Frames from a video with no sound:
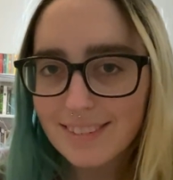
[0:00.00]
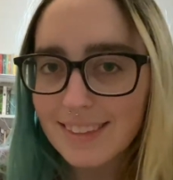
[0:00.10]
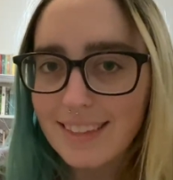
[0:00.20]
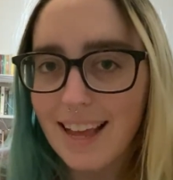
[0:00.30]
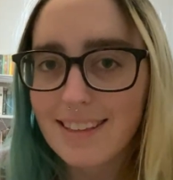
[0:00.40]

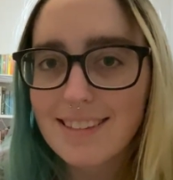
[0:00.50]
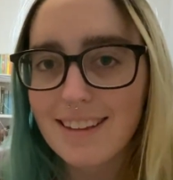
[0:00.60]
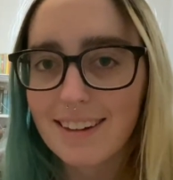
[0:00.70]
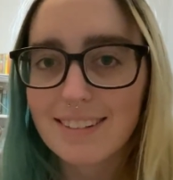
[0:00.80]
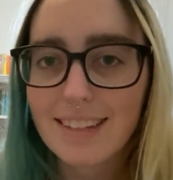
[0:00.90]
That's
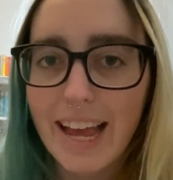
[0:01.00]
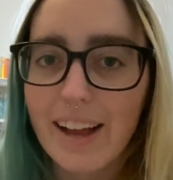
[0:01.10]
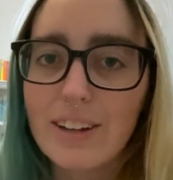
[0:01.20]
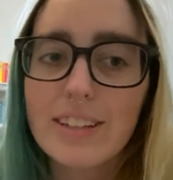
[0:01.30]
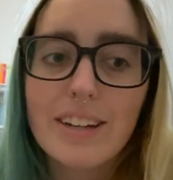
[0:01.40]
not
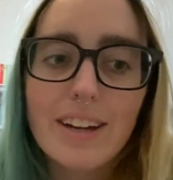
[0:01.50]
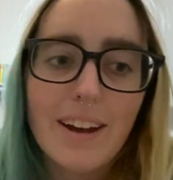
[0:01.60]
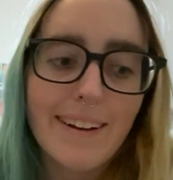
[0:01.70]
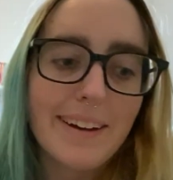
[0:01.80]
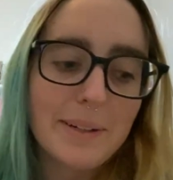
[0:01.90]
allowed.
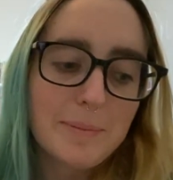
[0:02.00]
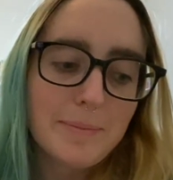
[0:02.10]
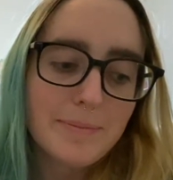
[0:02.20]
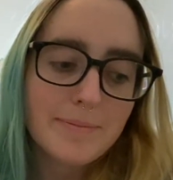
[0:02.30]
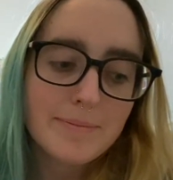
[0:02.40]

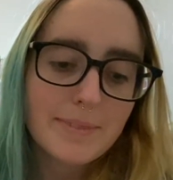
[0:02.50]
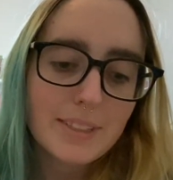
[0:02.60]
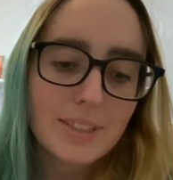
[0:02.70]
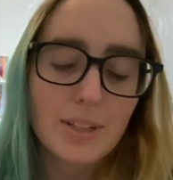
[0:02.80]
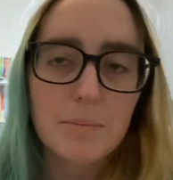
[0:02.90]
Um,
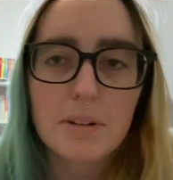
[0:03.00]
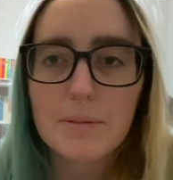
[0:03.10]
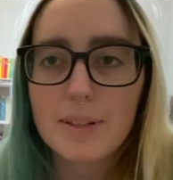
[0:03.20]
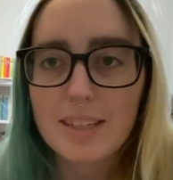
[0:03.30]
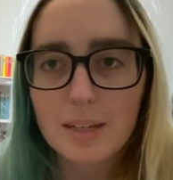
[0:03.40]
so I'm gonna read the